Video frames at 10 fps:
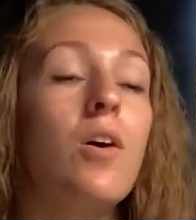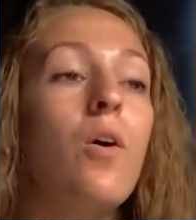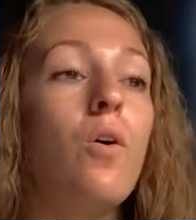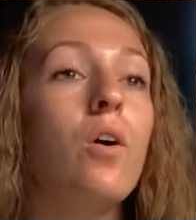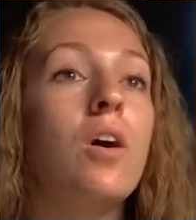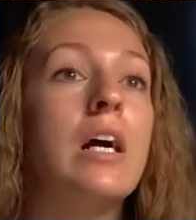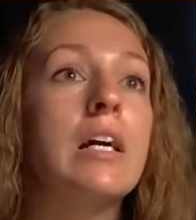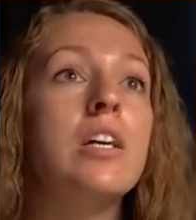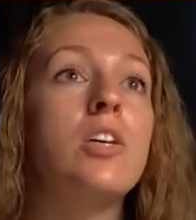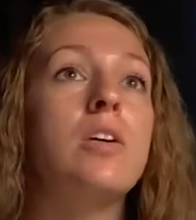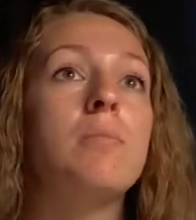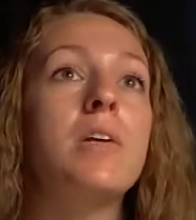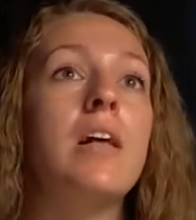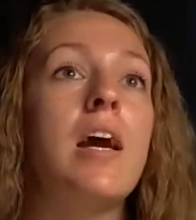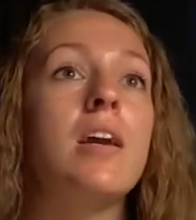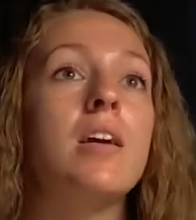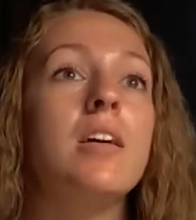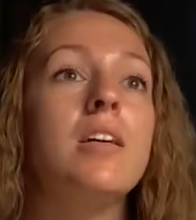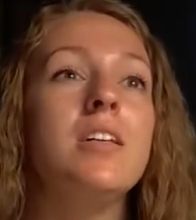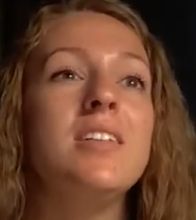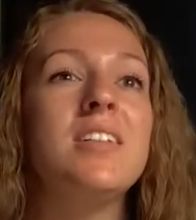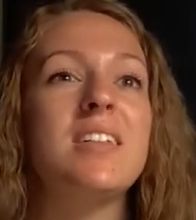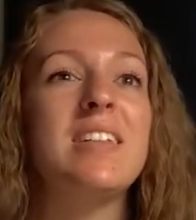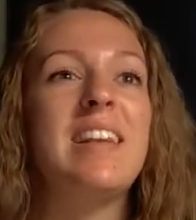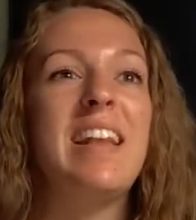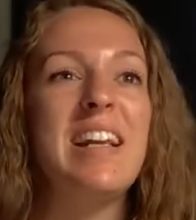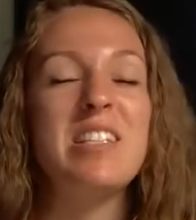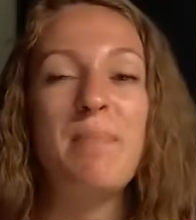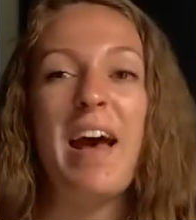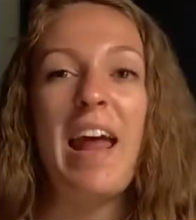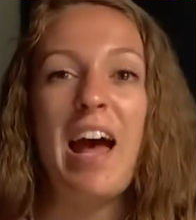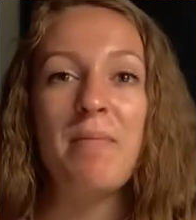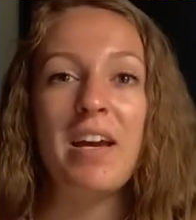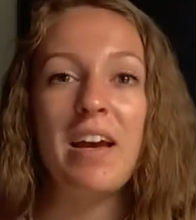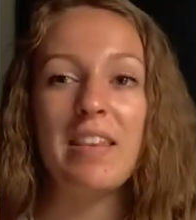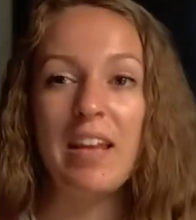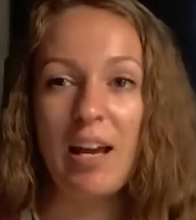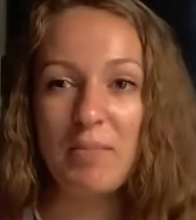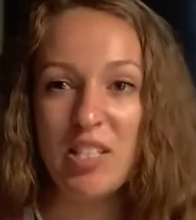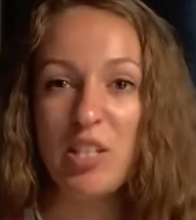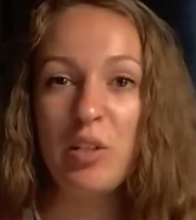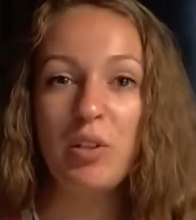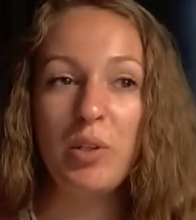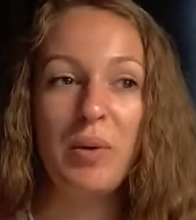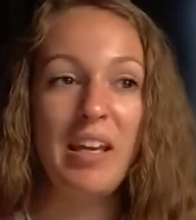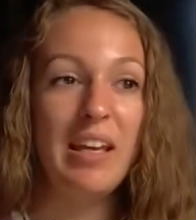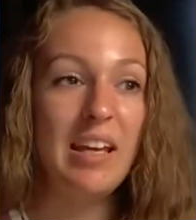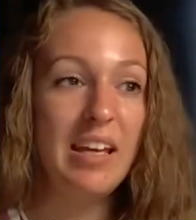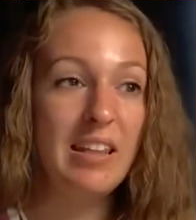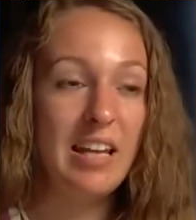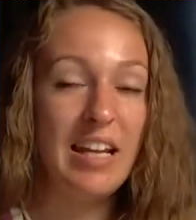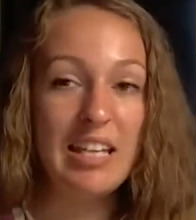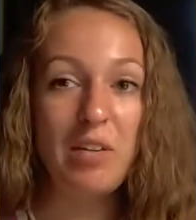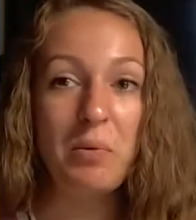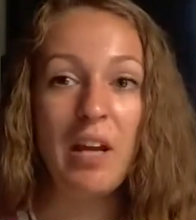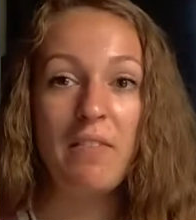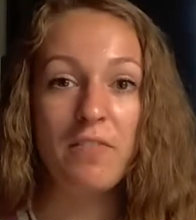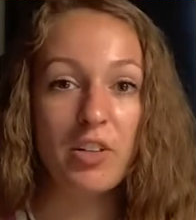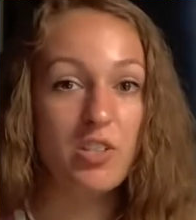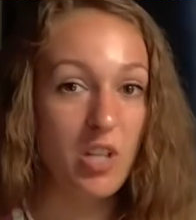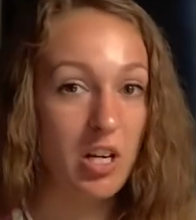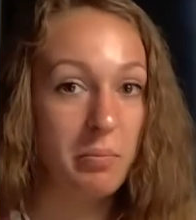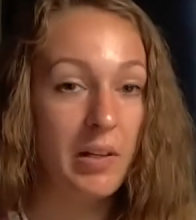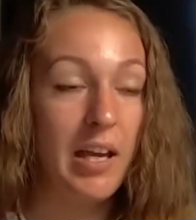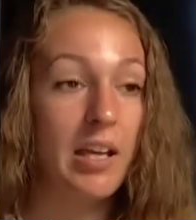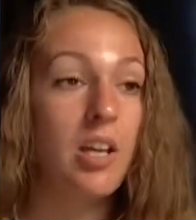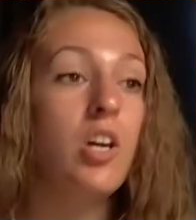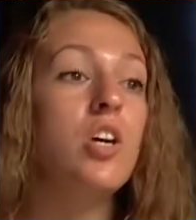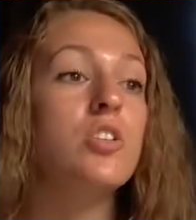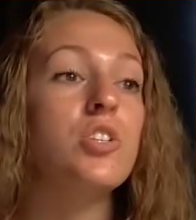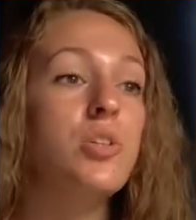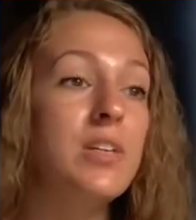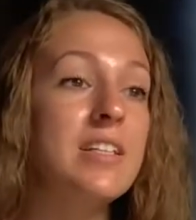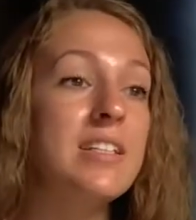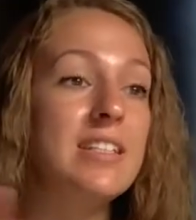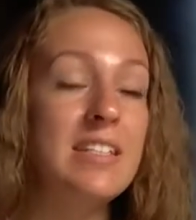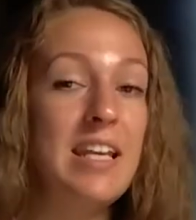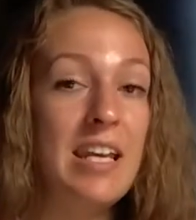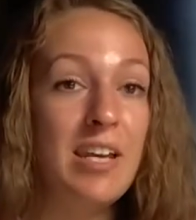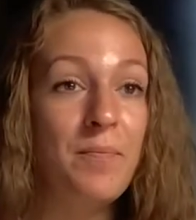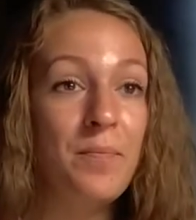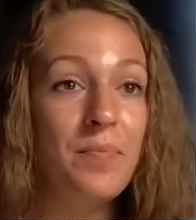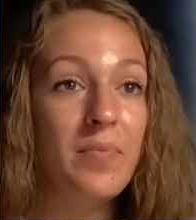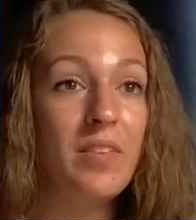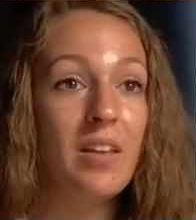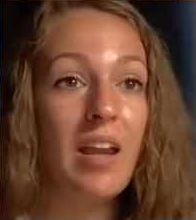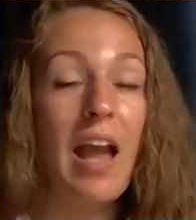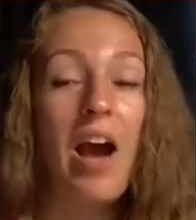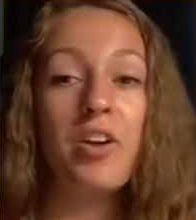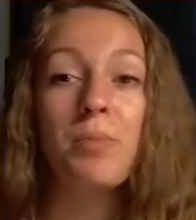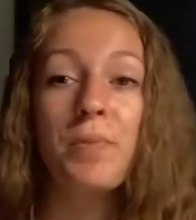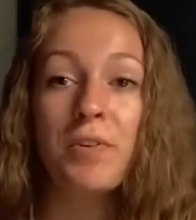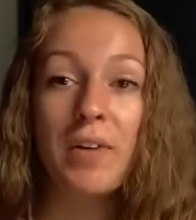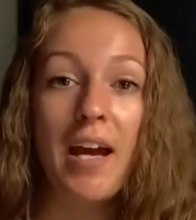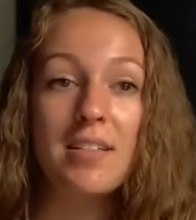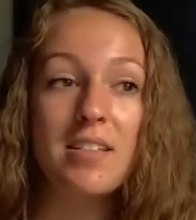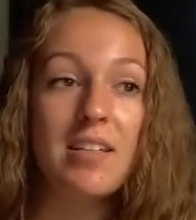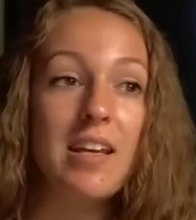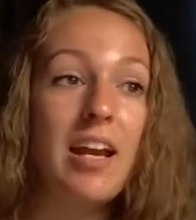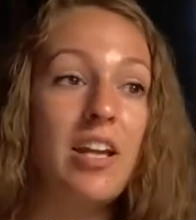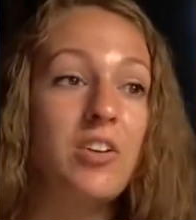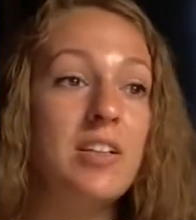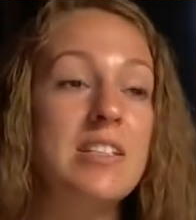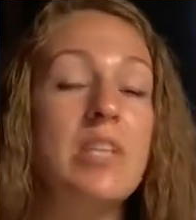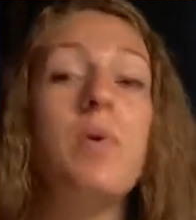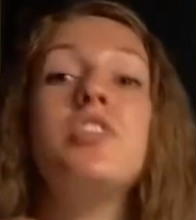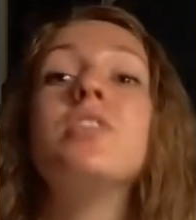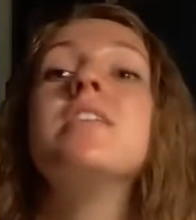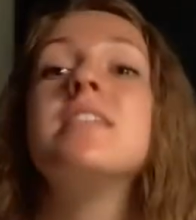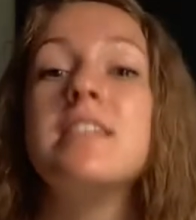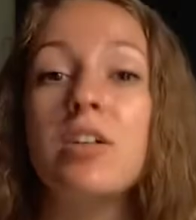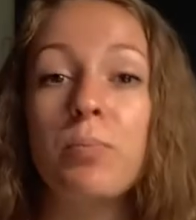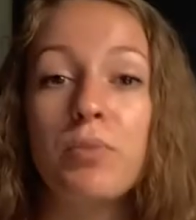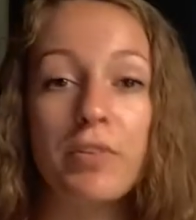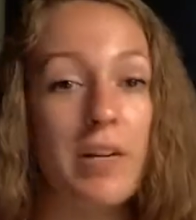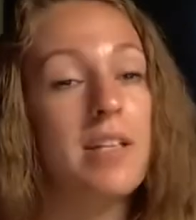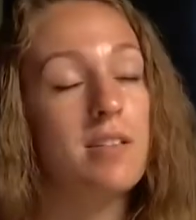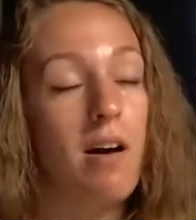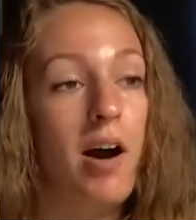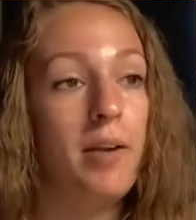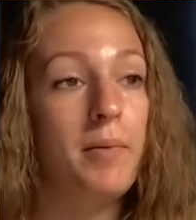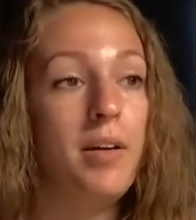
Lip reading: Or you can be like, ugh, that's a bad habit that I'm still doing that I did when I first started playing. So you can see how you progressed, and you can see what you can still progress on.